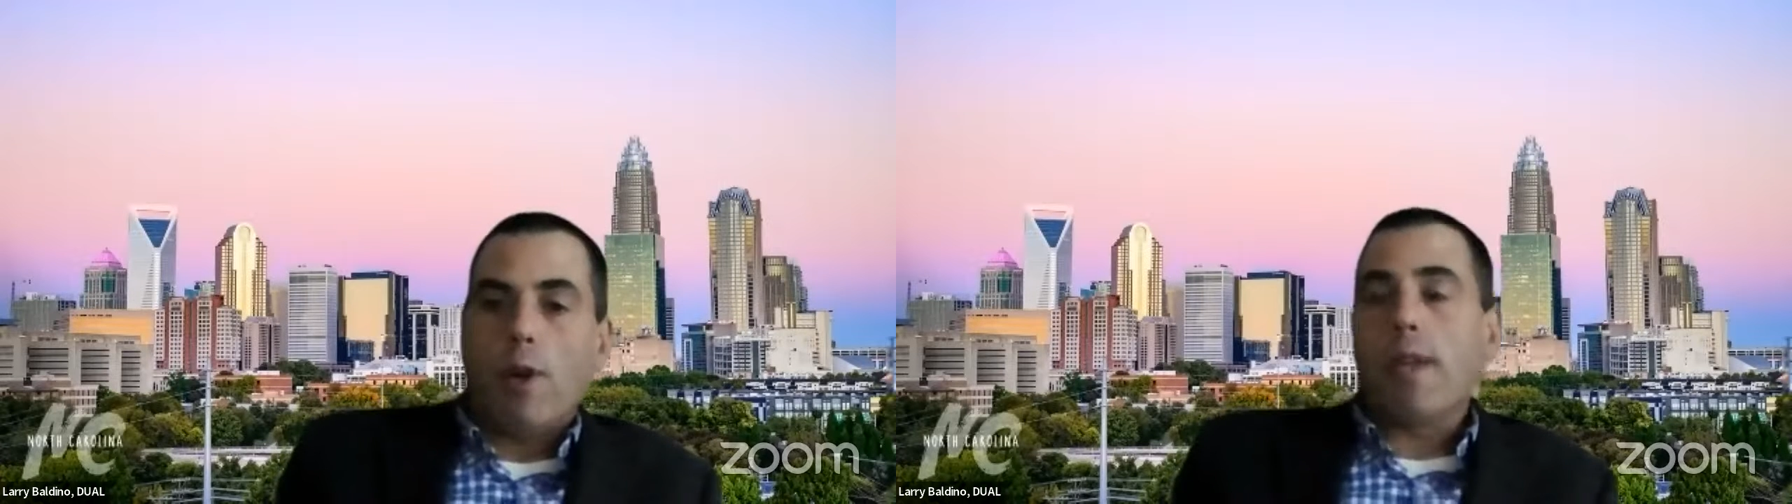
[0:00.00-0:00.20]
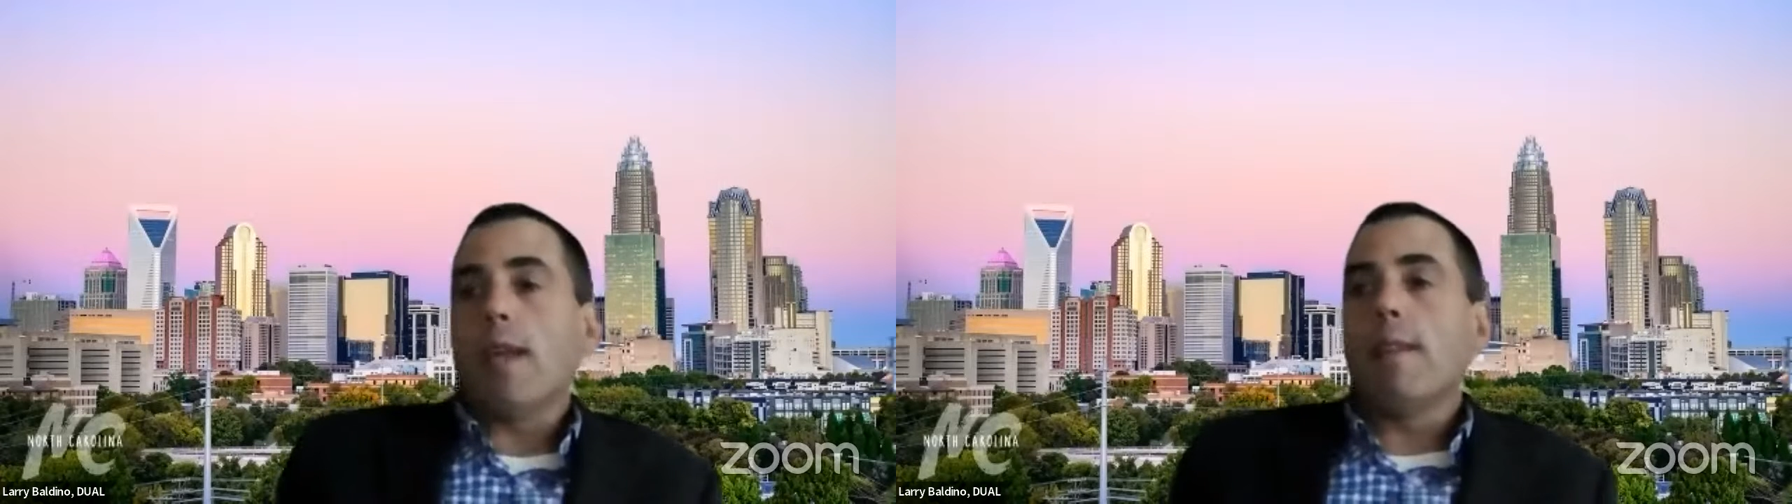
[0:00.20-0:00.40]

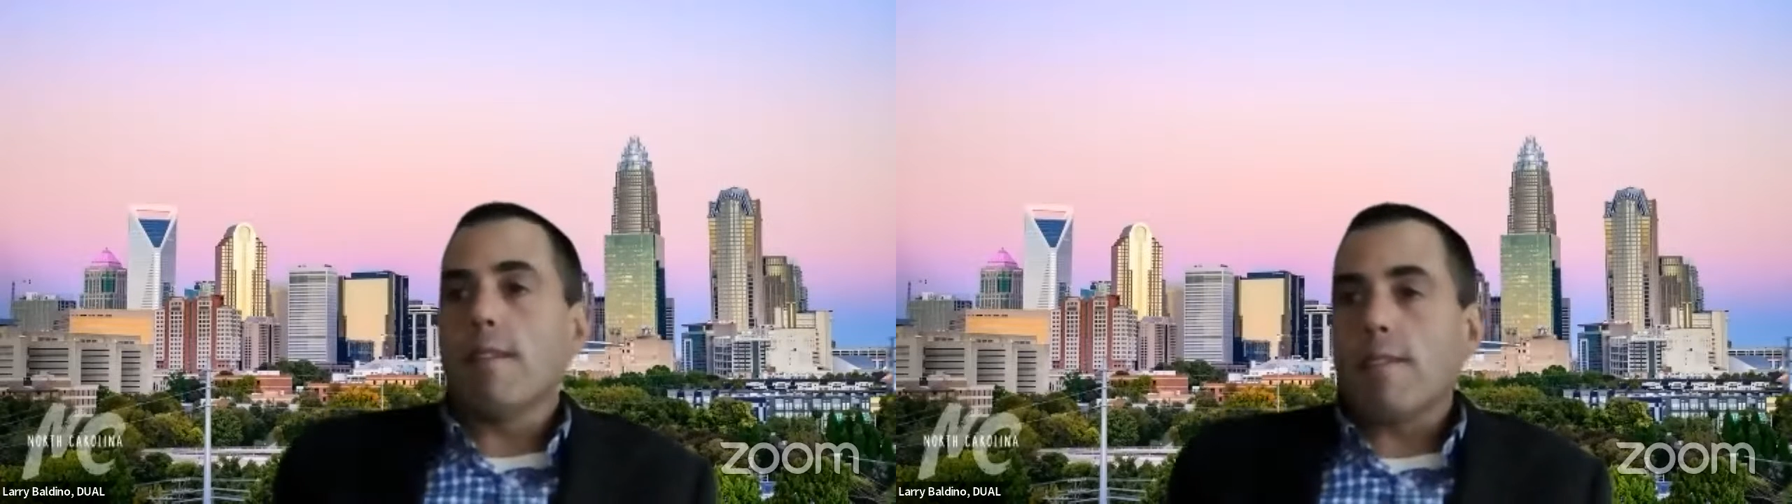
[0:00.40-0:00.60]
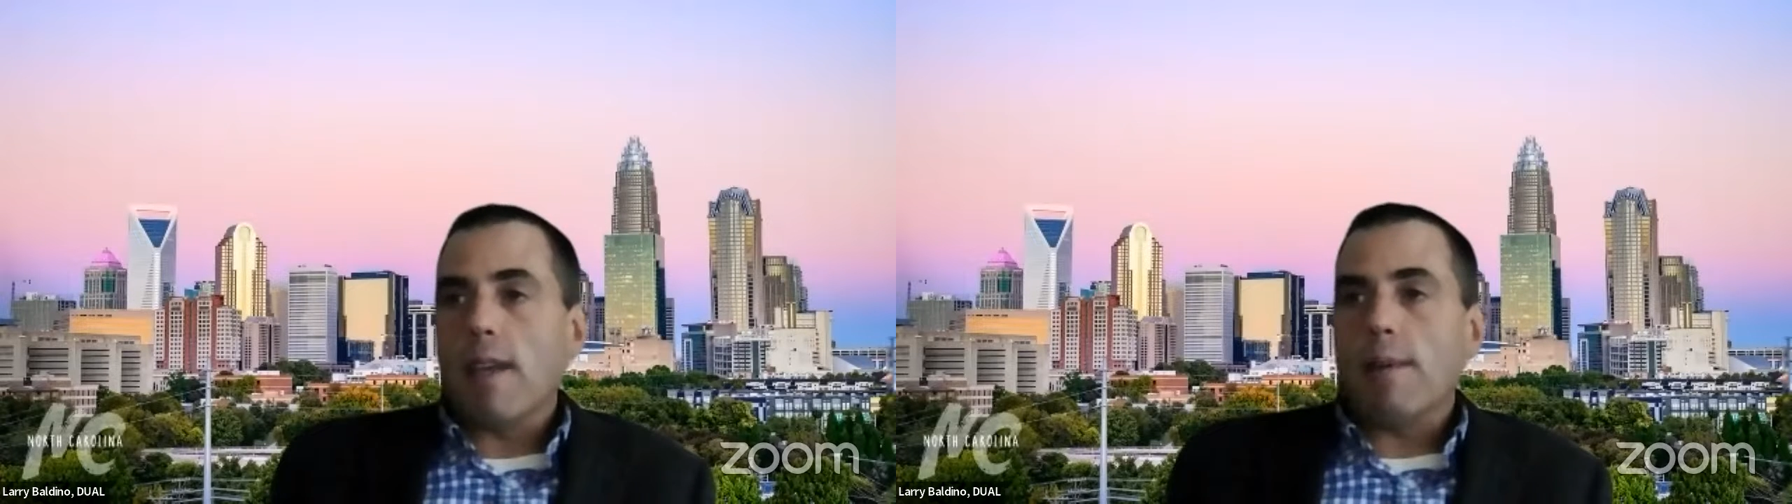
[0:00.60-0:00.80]
working in
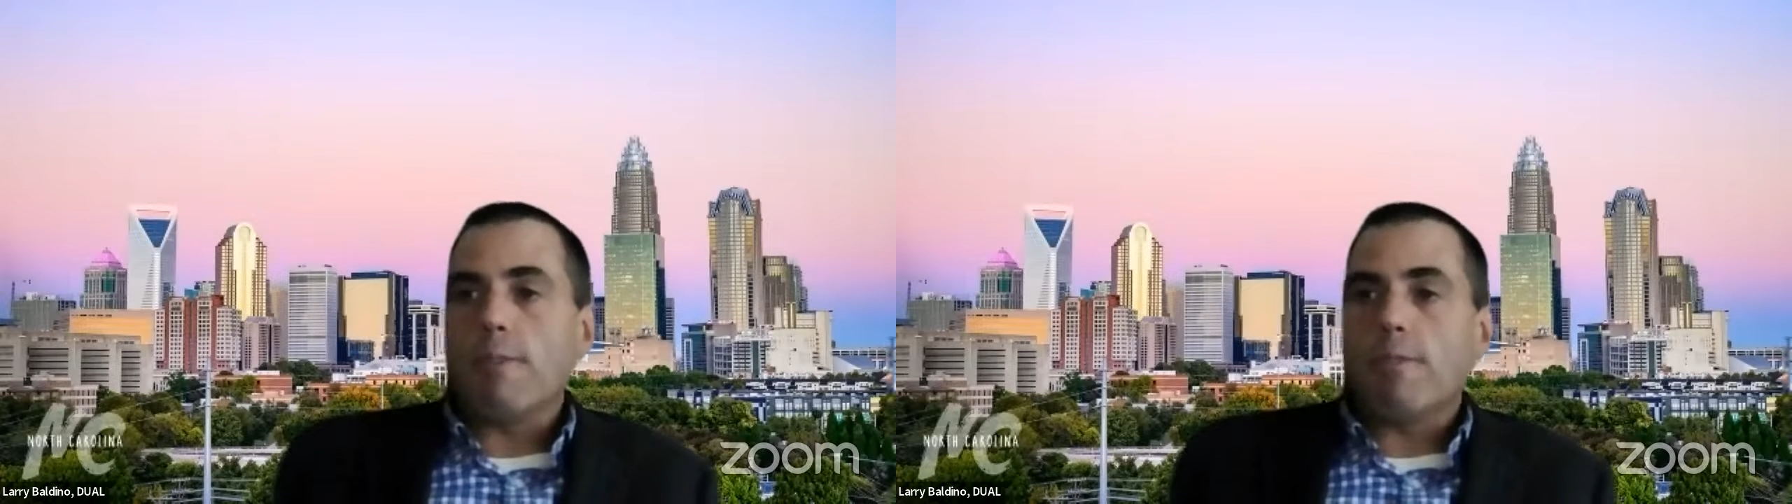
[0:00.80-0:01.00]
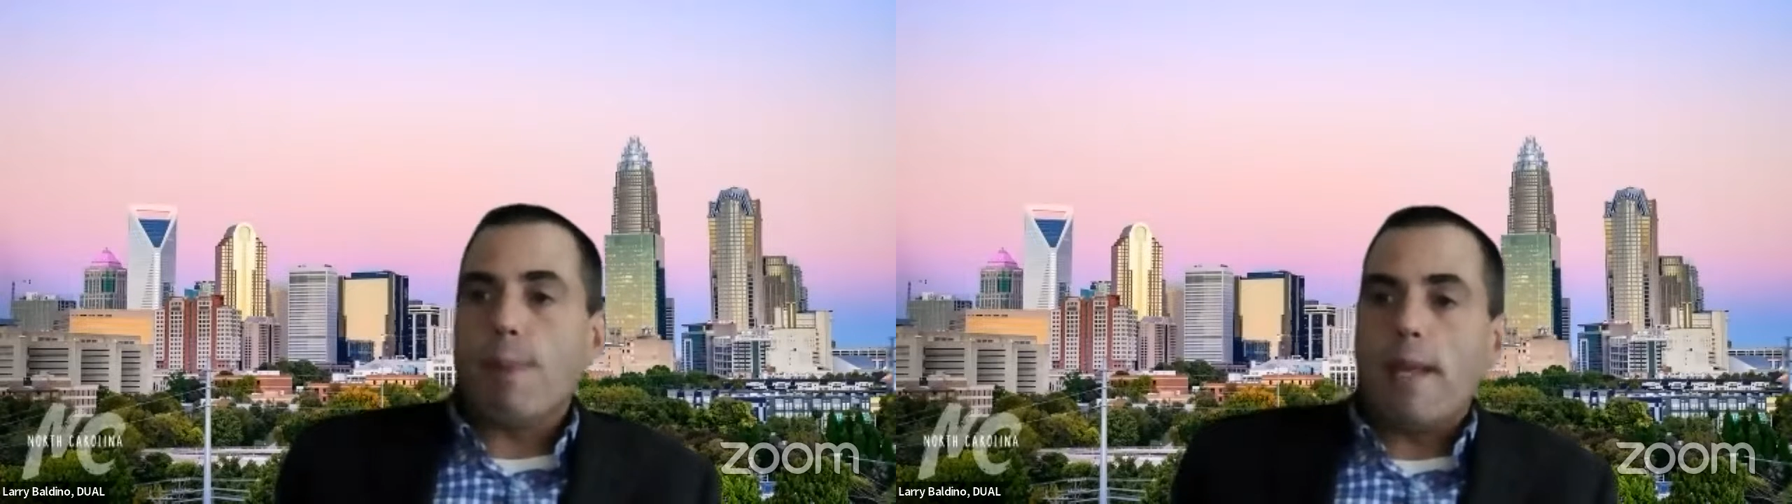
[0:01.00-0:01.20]
the
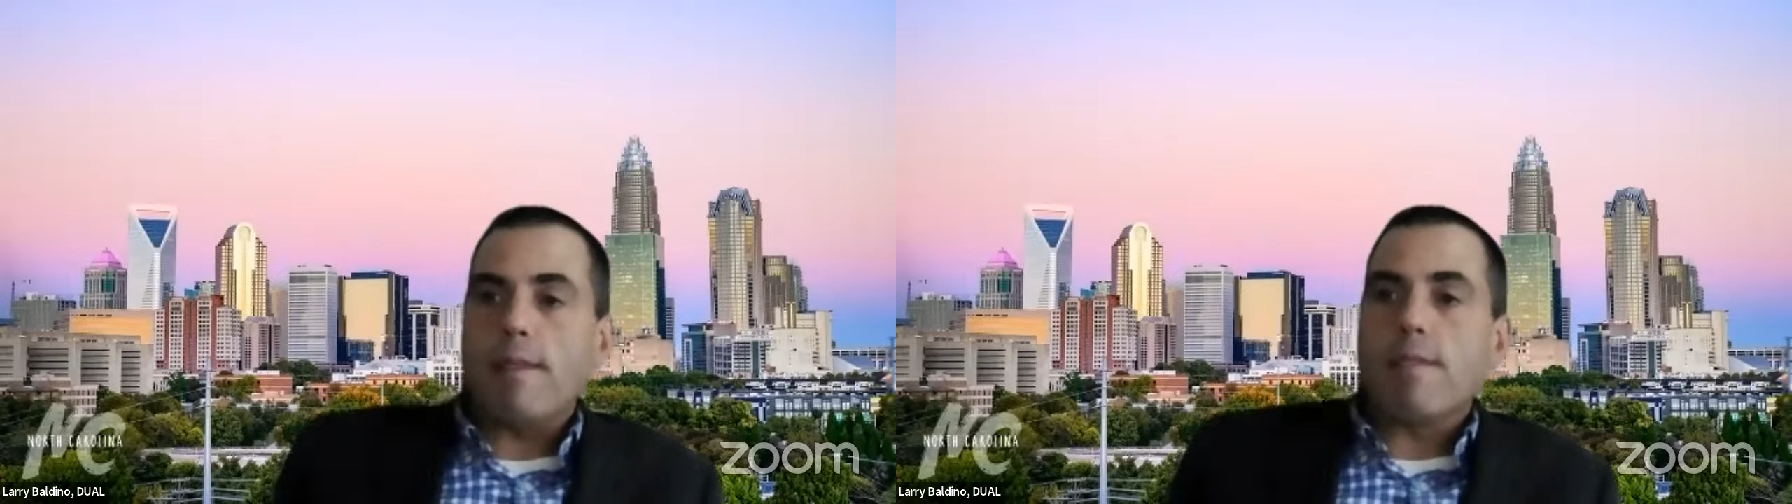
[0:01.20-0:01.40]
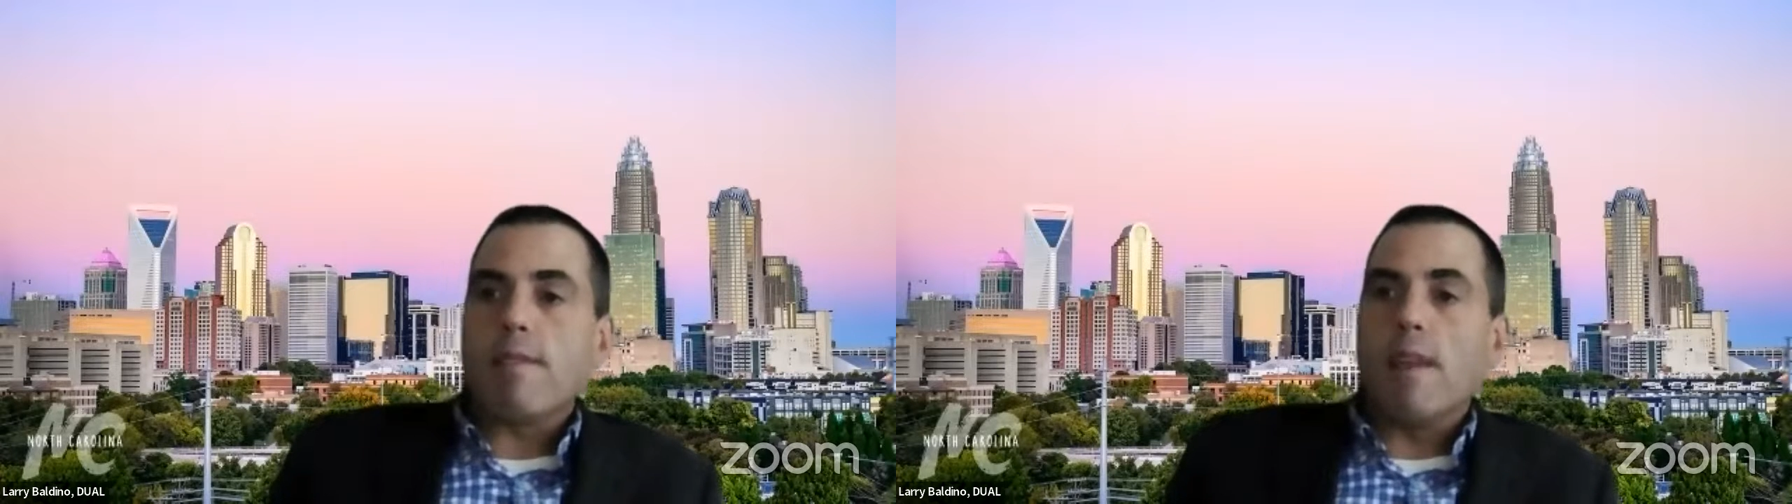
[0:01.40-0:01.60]

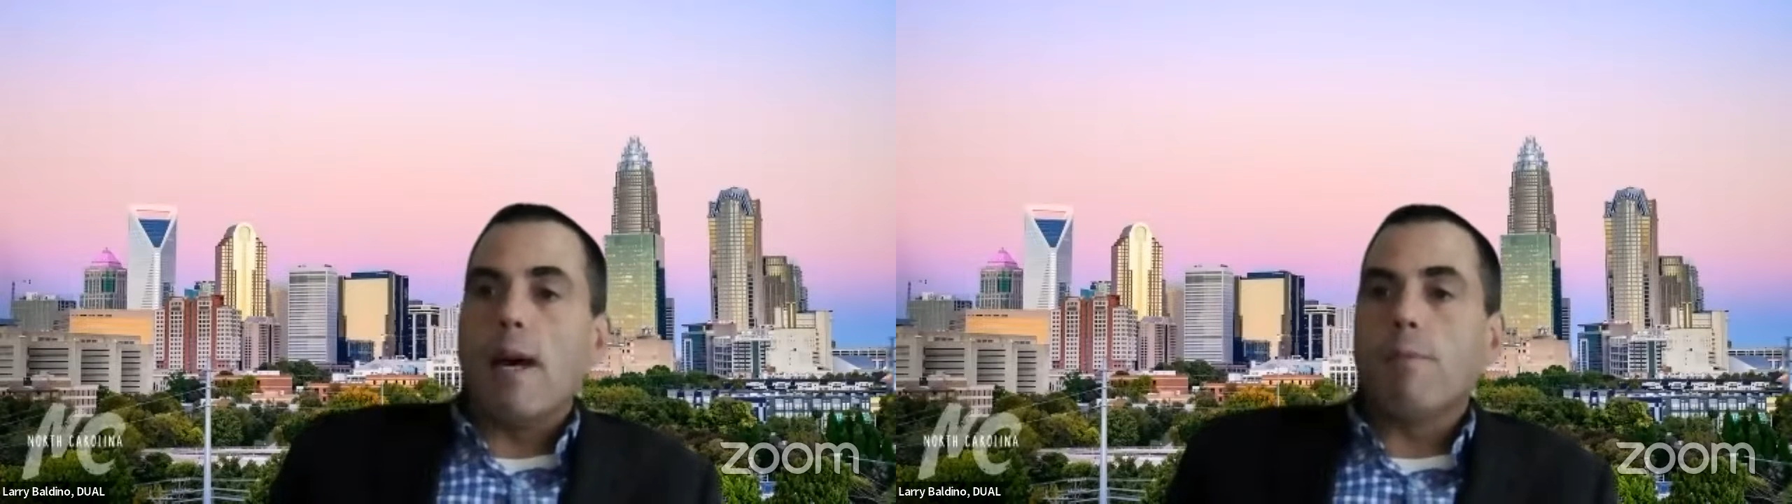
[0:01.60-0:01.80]
cyberspace,